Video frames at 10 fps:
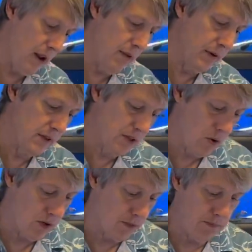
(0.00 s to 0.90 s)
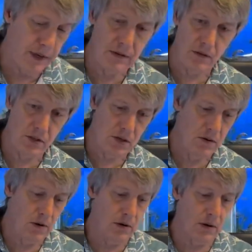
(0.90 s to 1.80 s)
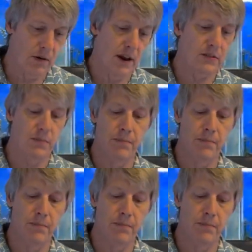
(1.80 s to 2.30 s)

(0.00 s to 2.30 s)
able to score some pintos too. Looking at some